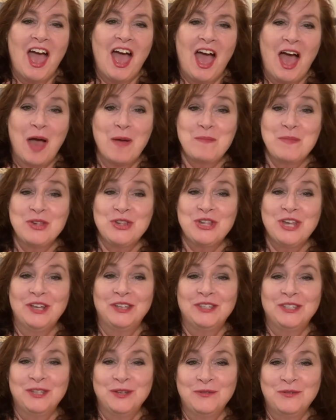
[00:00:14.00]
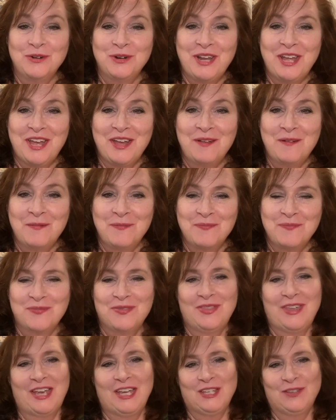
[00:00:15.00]
I'm Michele Silvernail.
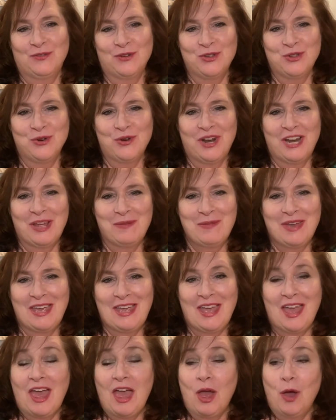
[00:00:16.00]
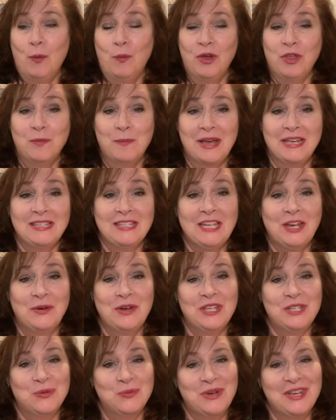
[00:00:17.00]
Thanks for joining me with my
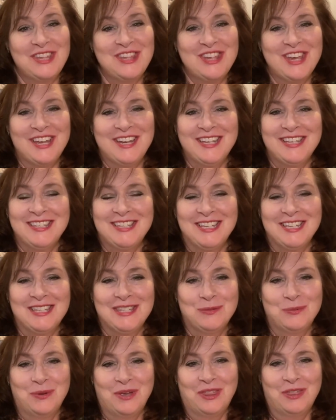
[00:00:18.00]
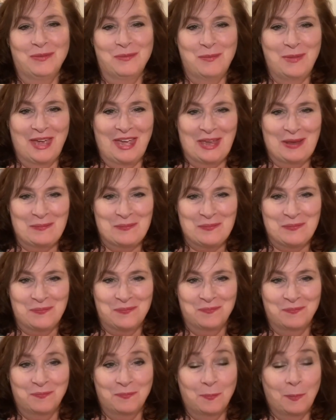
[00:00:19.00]
series Read Genesis with me.
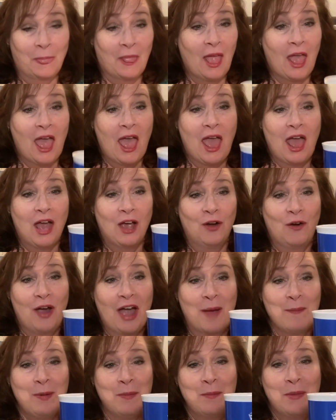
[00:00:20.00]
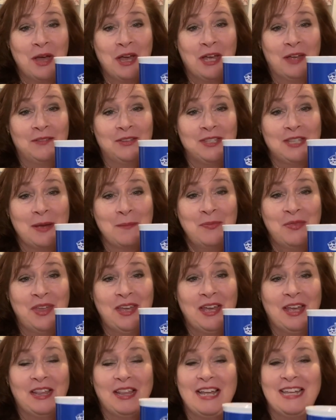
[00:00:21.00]
Grab a mug of
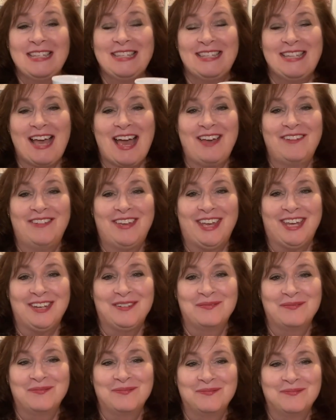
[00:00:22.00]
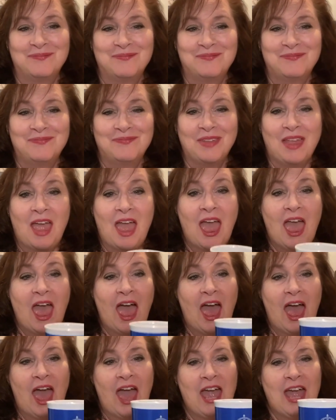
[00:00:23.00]
something and let's dive in.
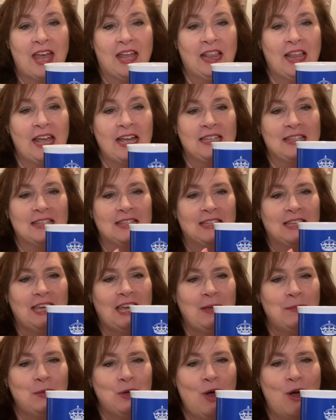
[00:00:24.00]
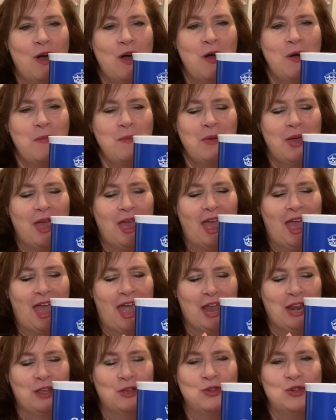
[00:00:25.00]
Hey, and let's keep calm
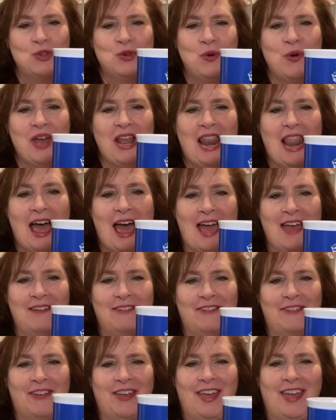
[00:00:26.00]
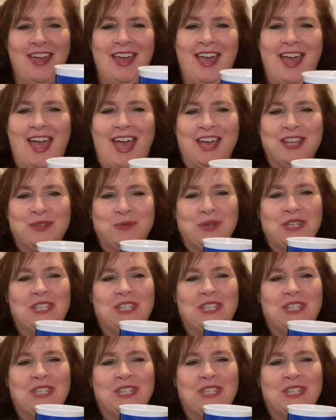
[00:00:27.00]
and enjoy life as we